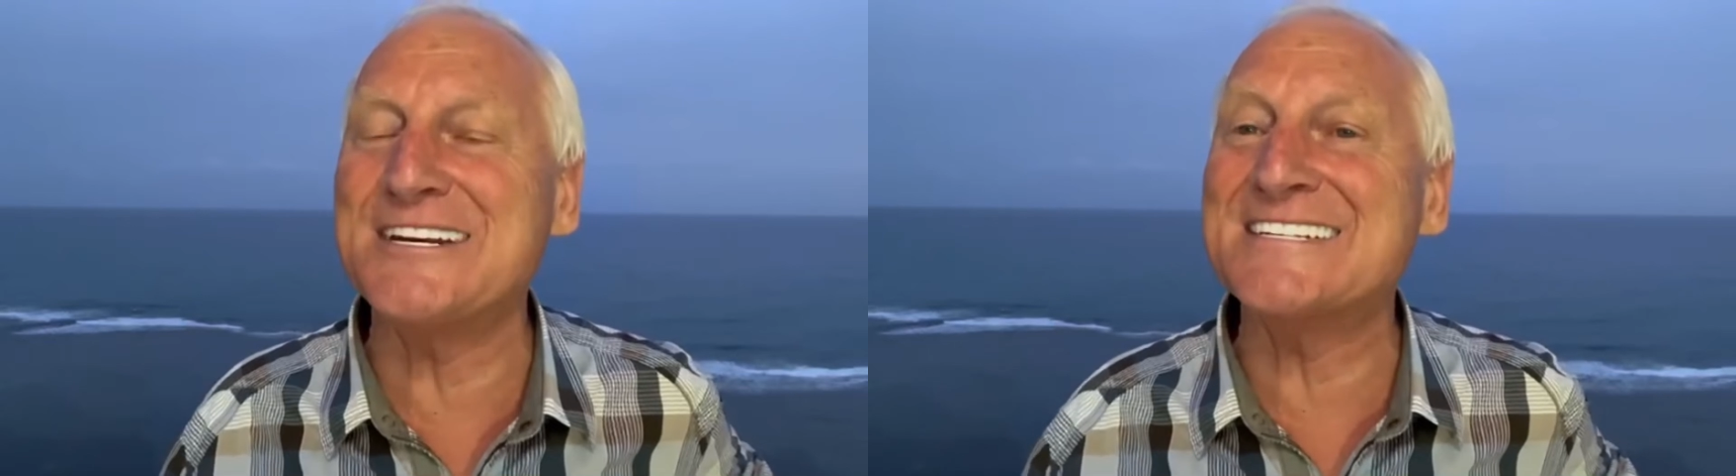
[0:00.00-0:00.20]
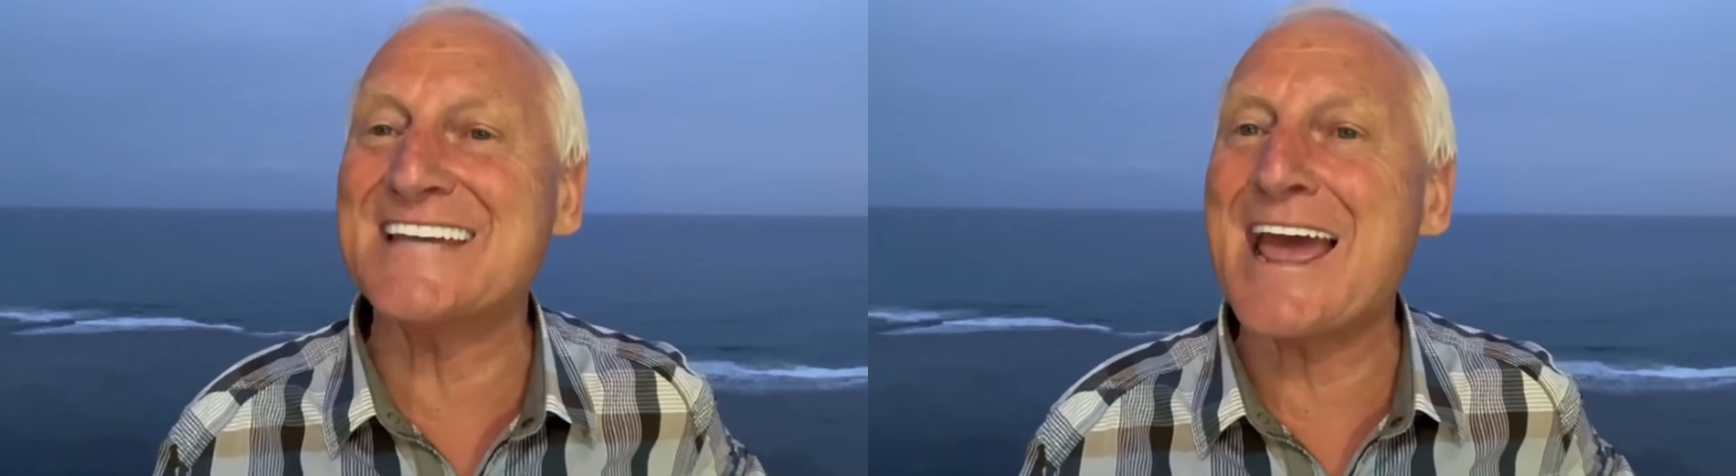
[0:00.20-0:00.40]

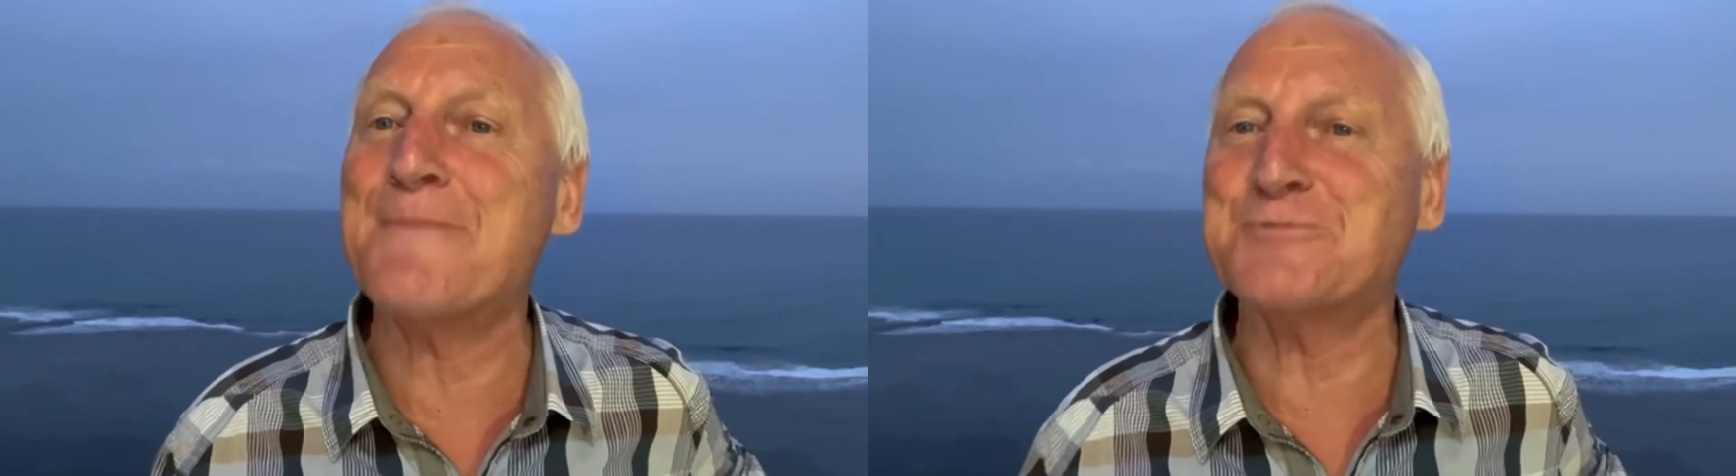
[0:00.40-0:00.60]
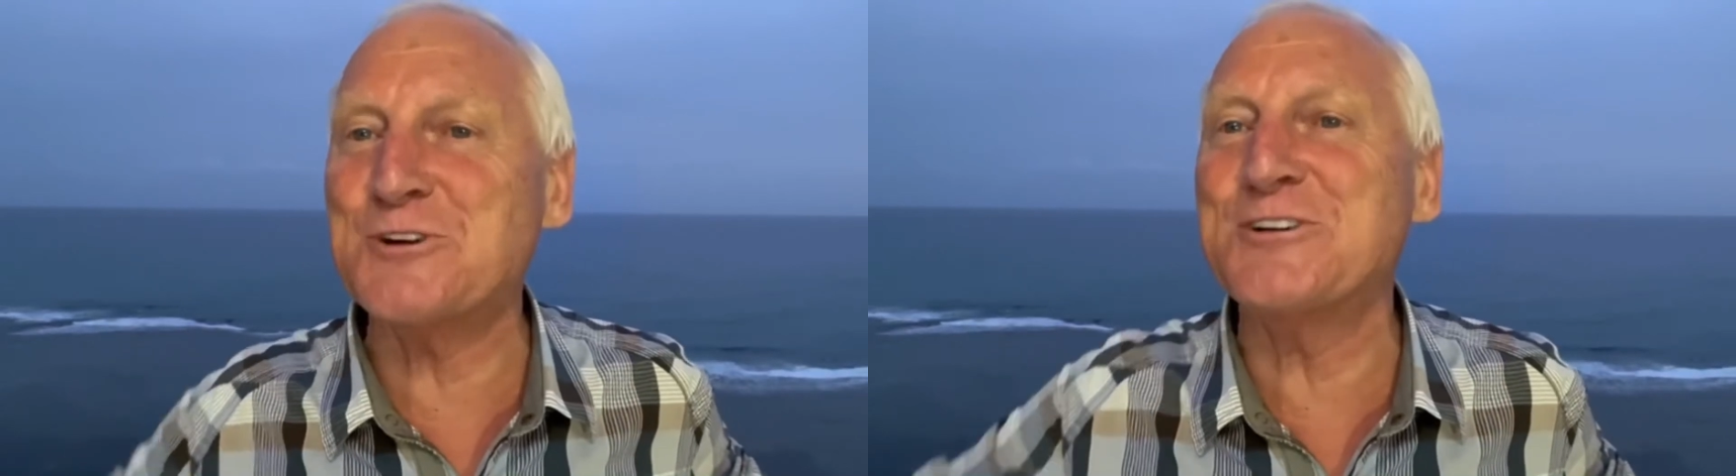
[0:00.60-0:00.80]
It's
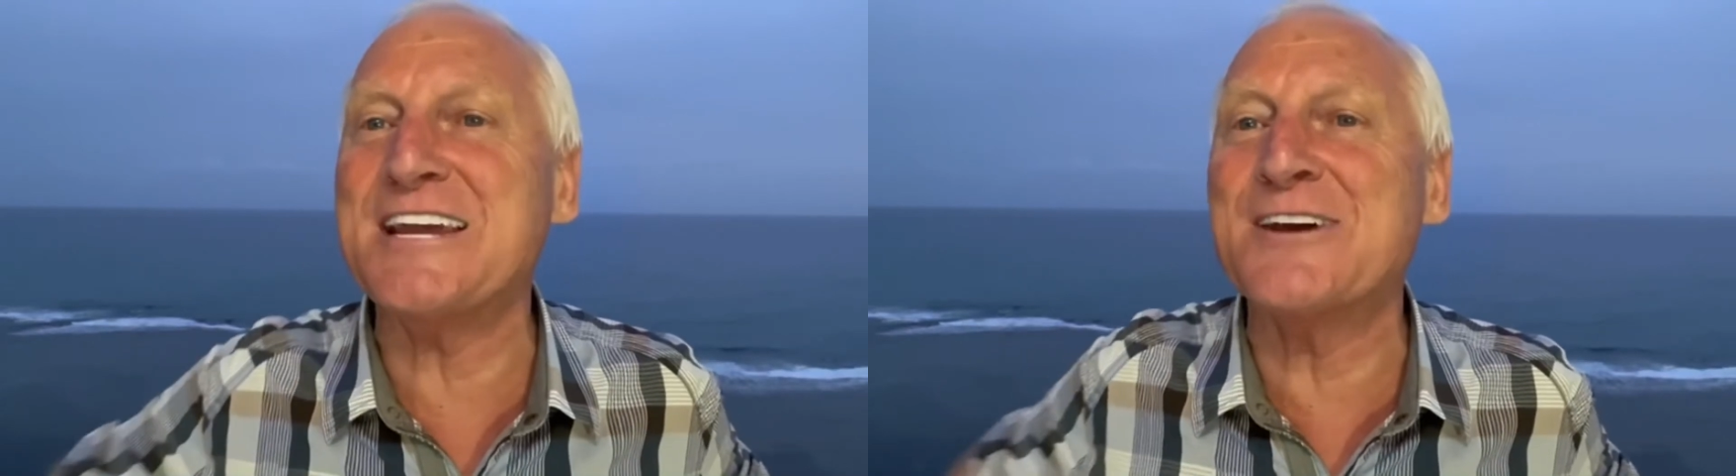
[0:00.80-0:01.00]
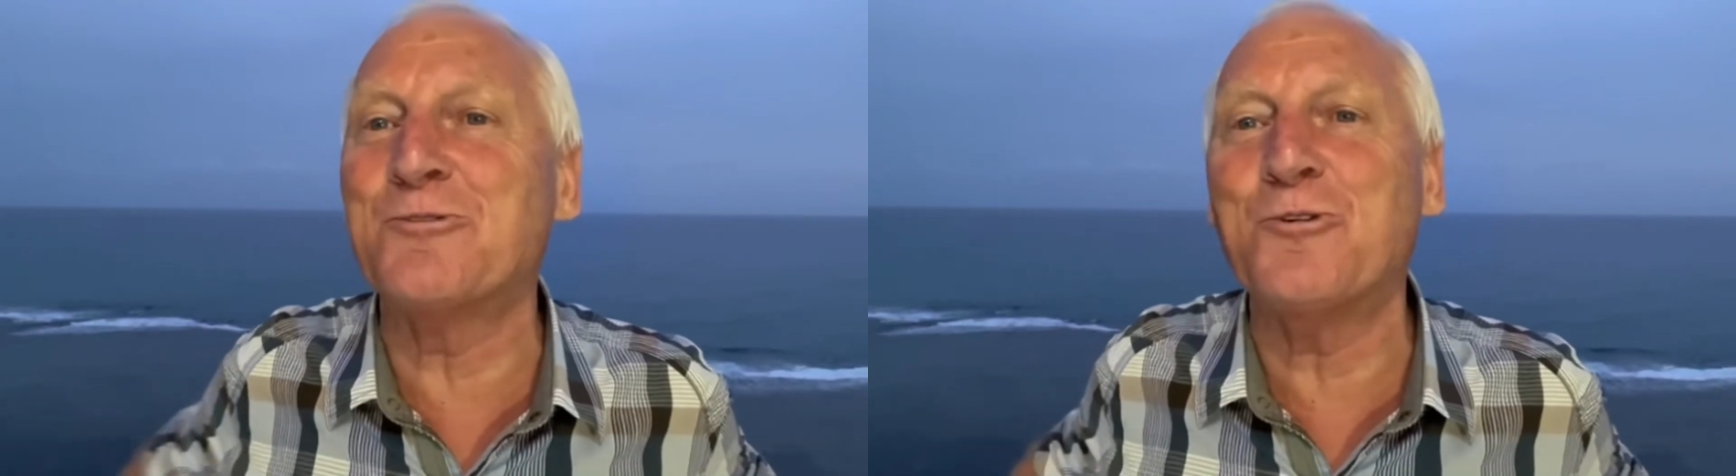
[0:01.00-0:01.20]

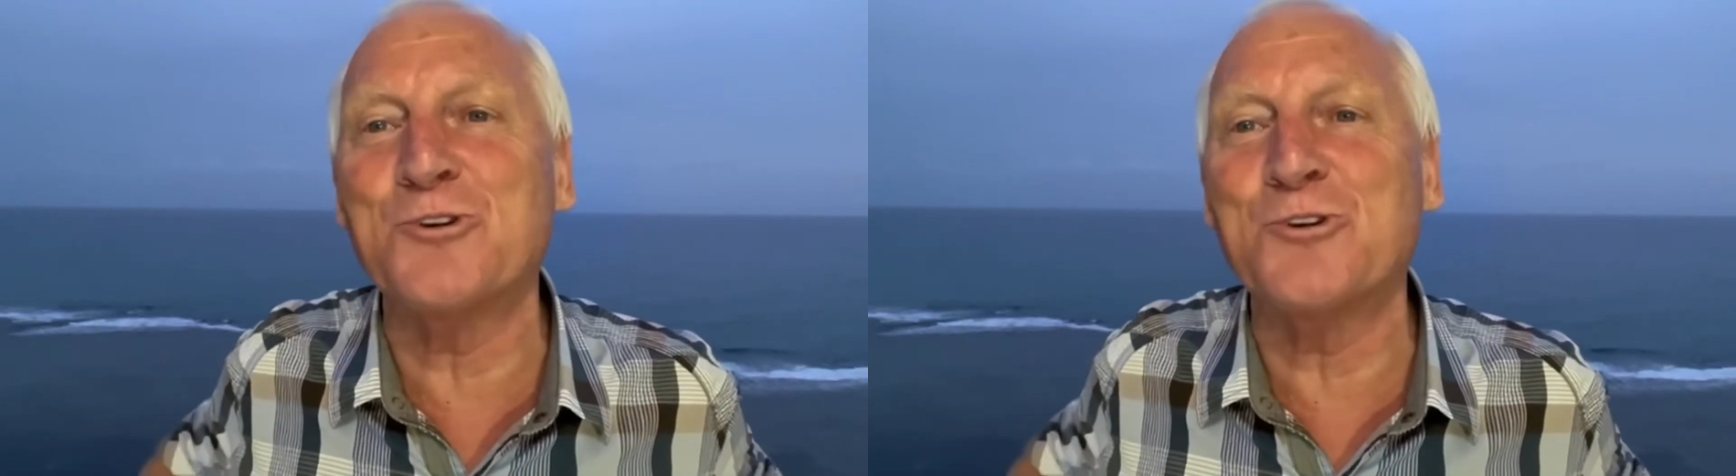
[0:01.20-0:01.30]
absolutely an